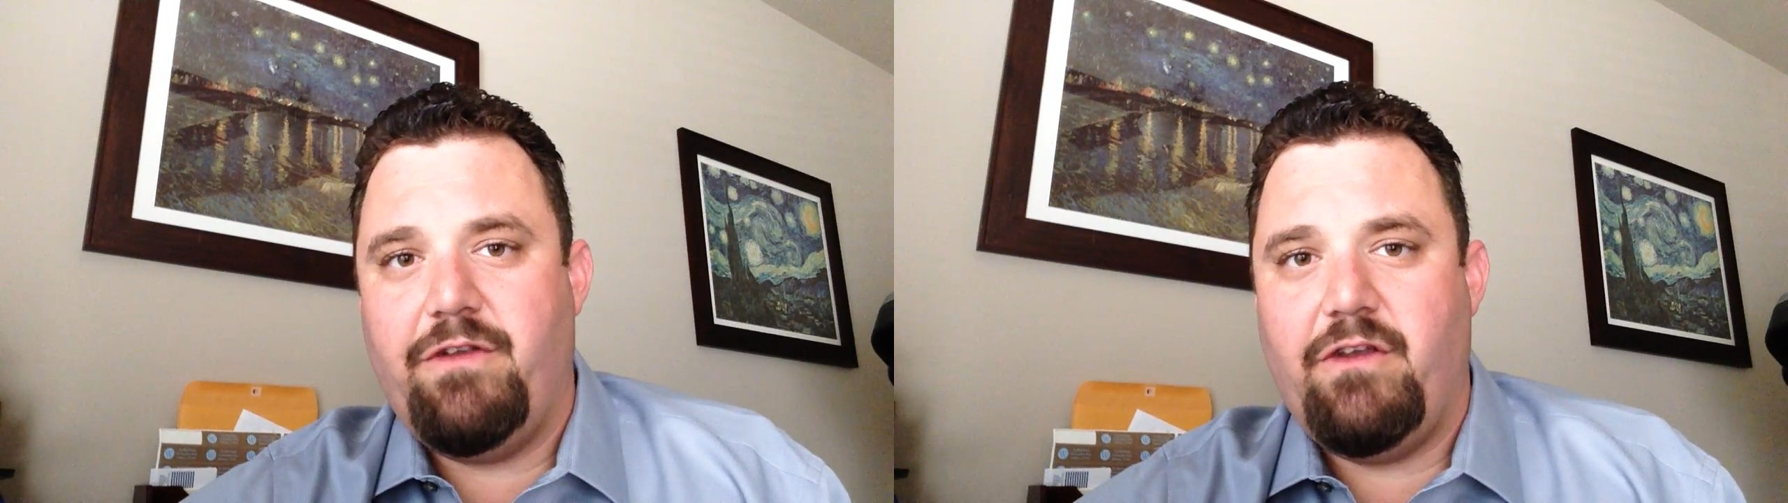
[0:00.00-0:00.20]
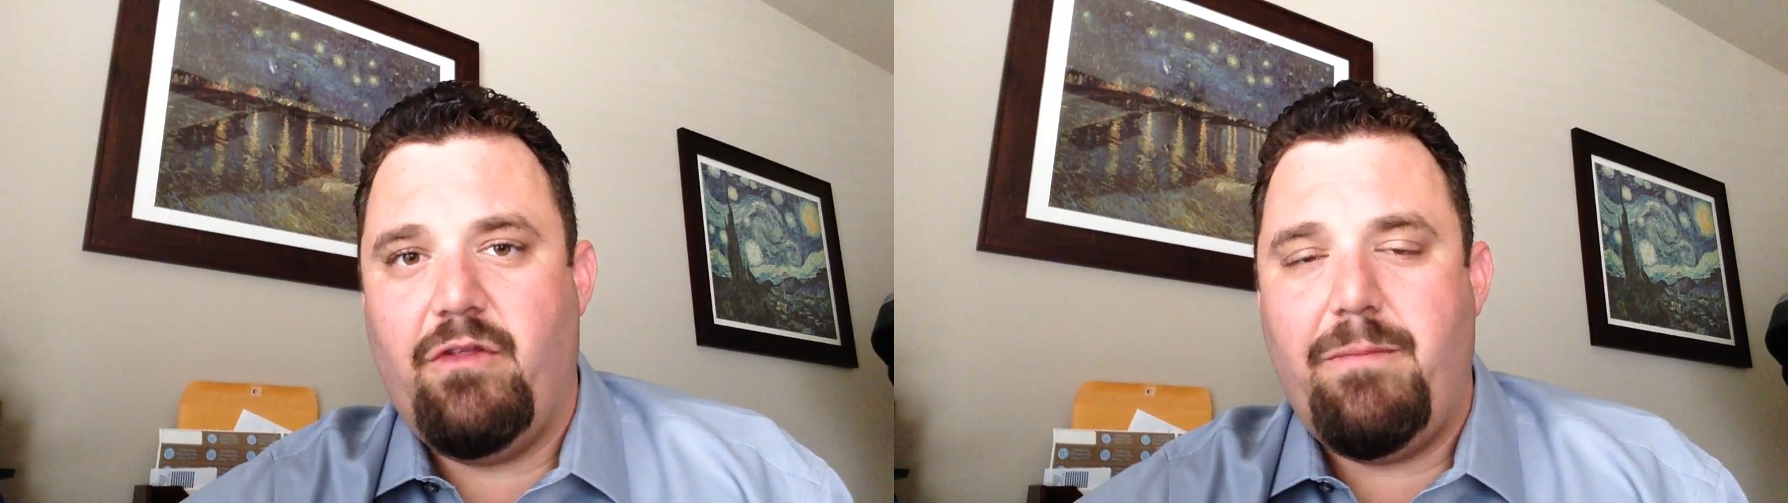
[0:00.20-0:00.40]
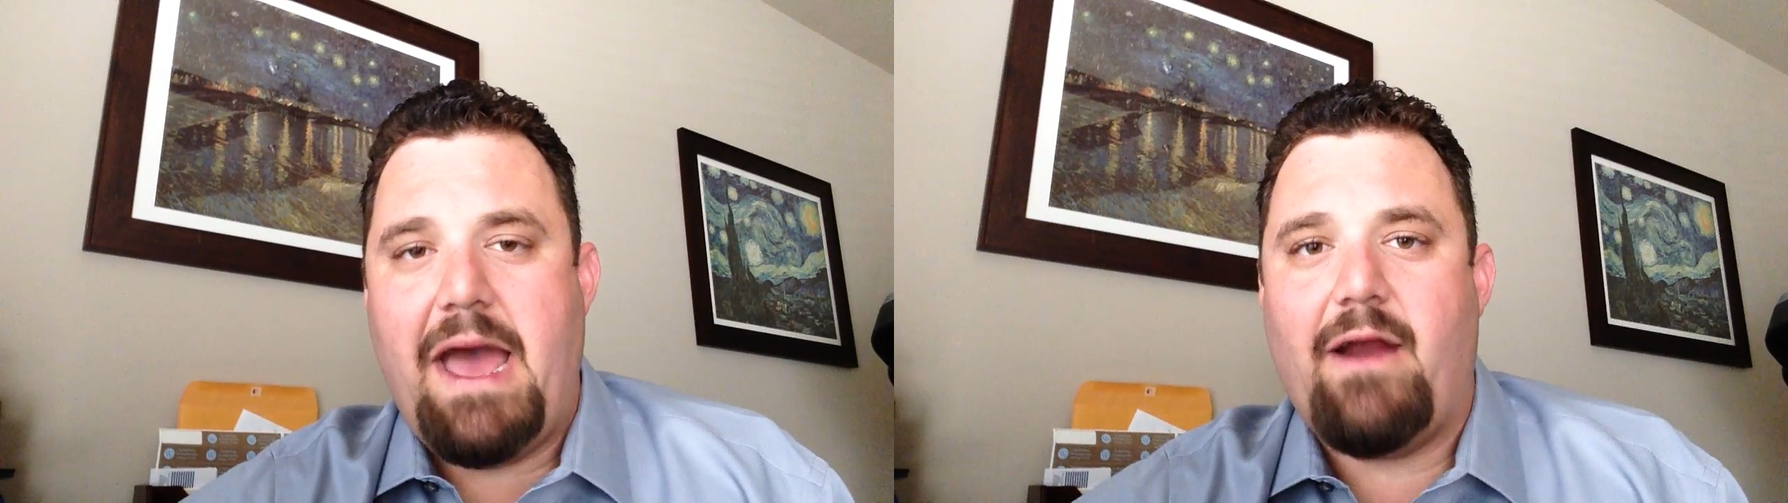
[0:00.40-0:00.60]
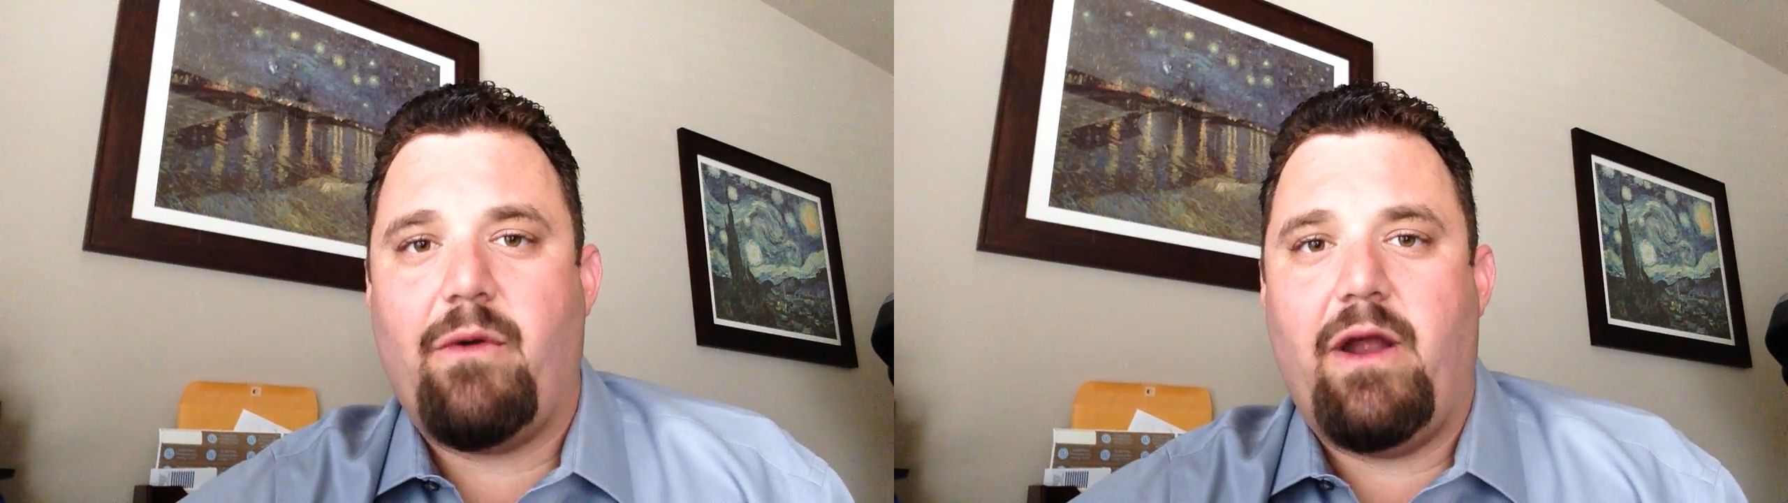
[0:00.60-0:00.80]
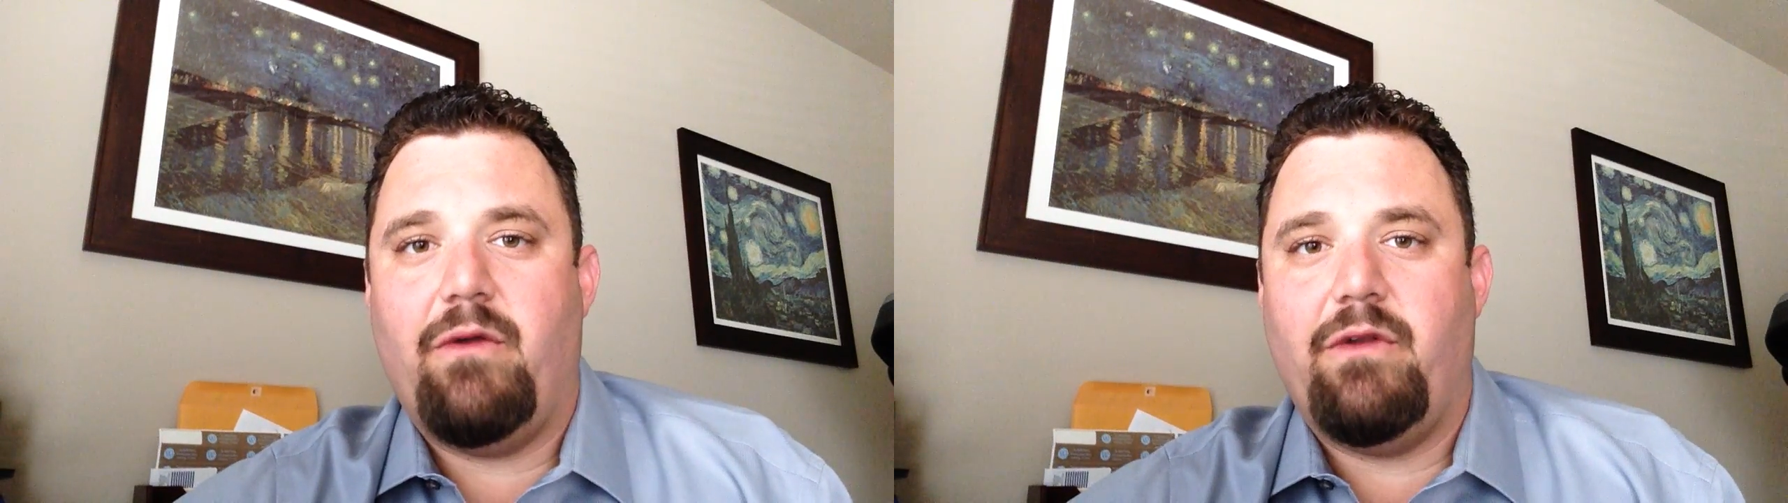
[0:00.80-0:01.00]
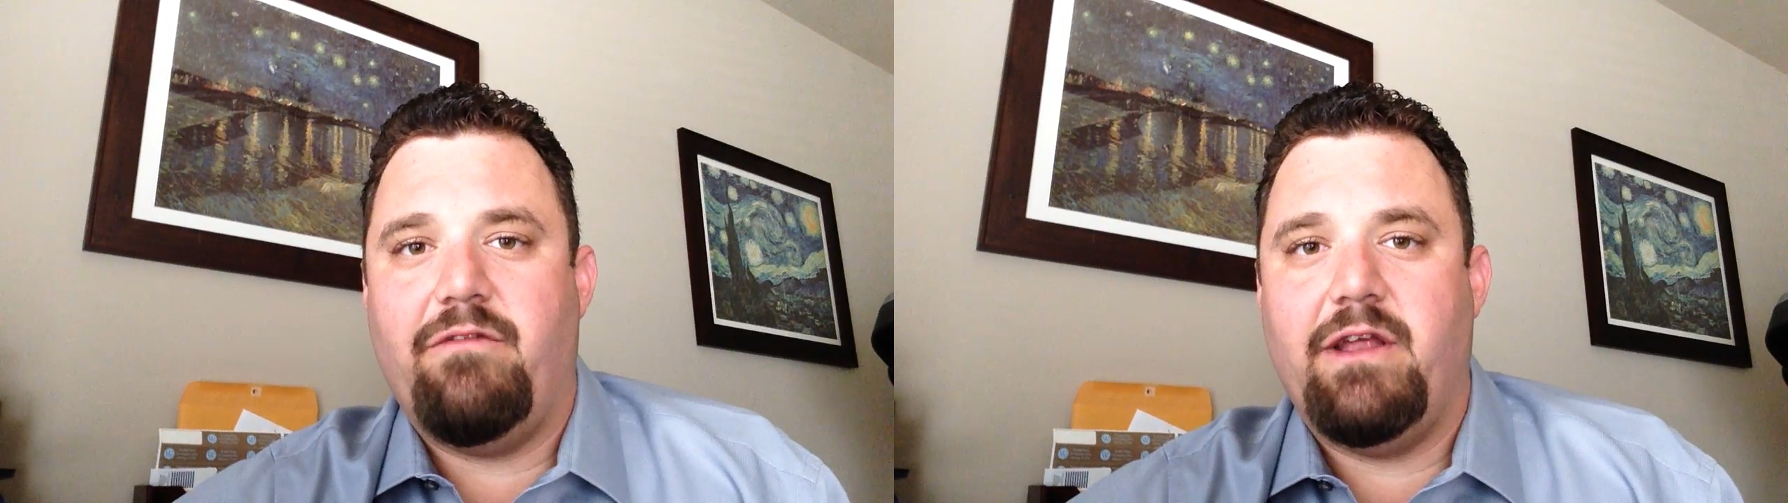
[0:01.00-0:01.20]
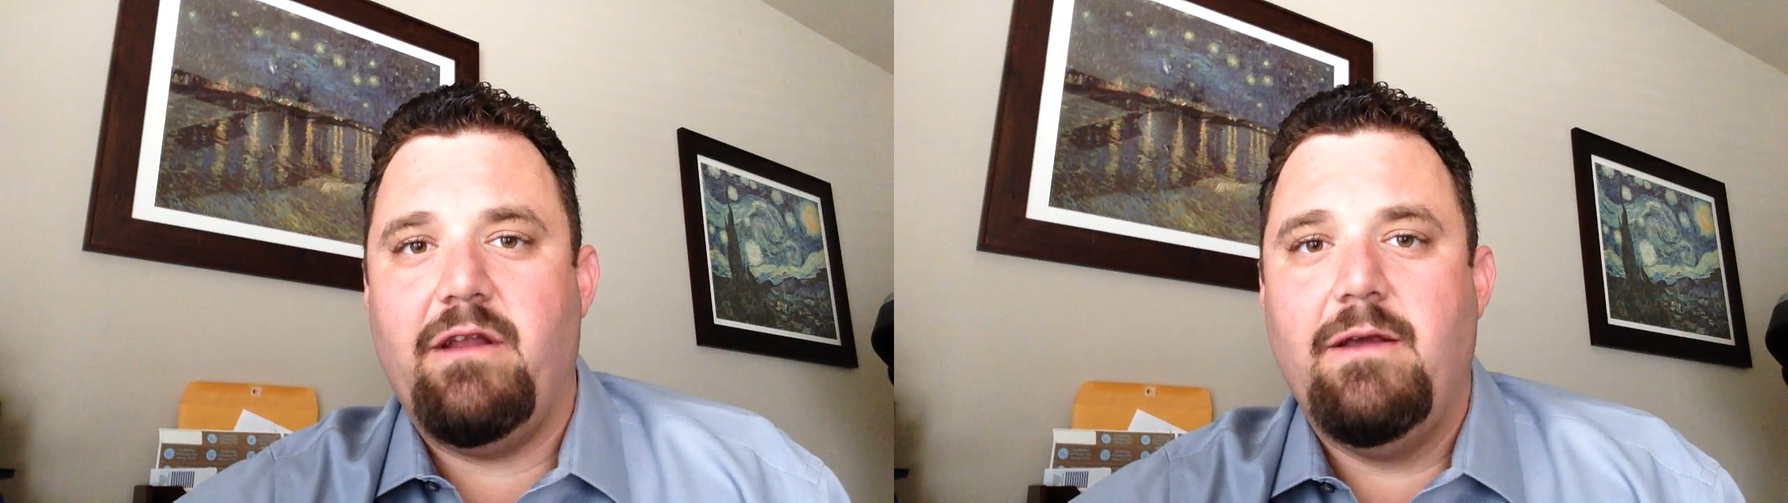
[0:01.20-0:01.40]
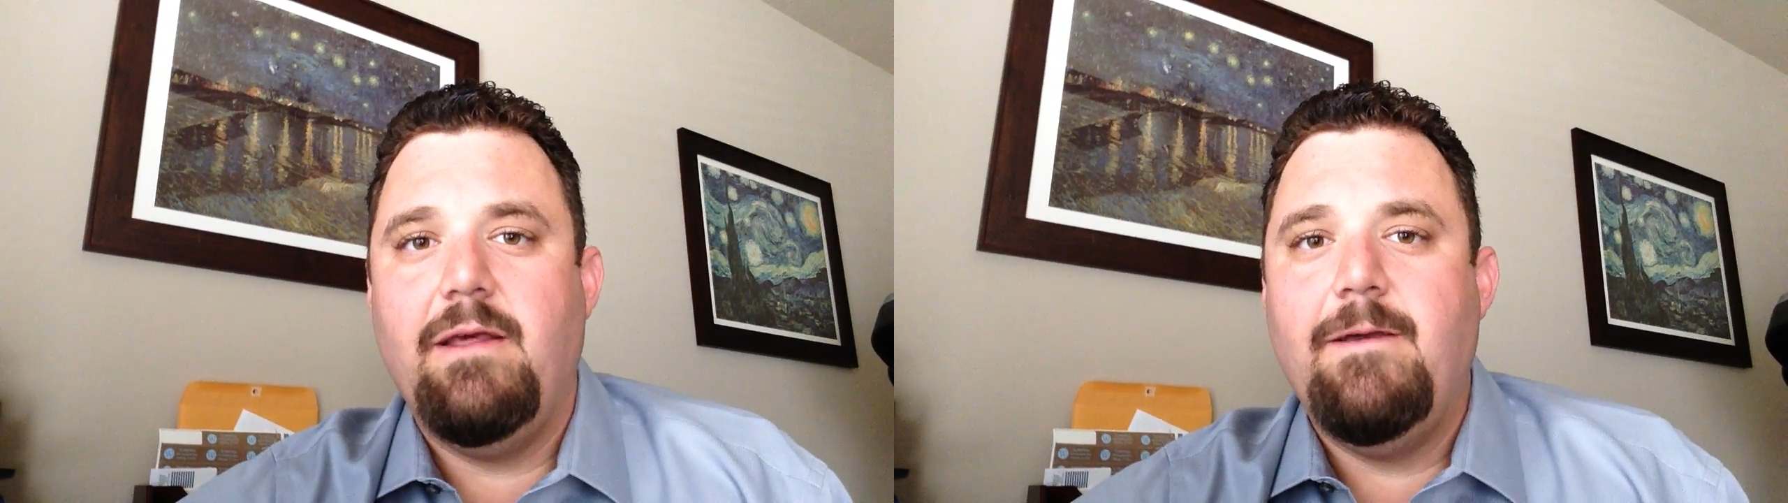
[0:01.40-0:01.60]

into the background of it.